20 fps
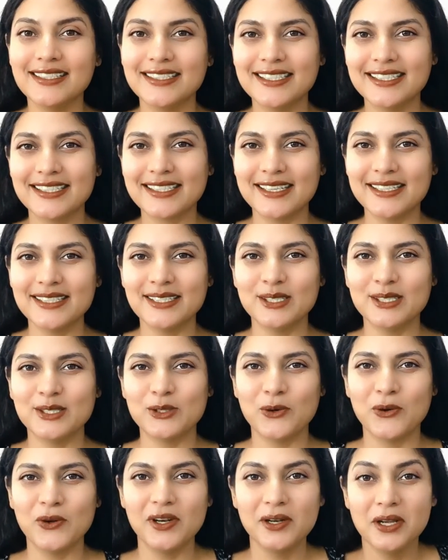discuss it
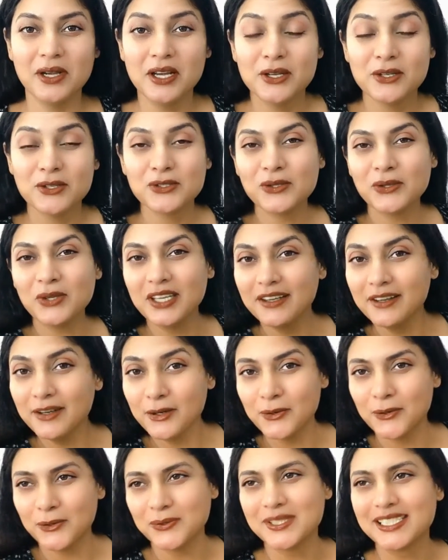all. So here
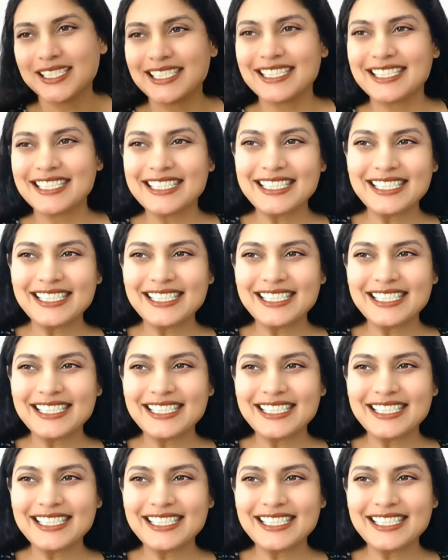goes.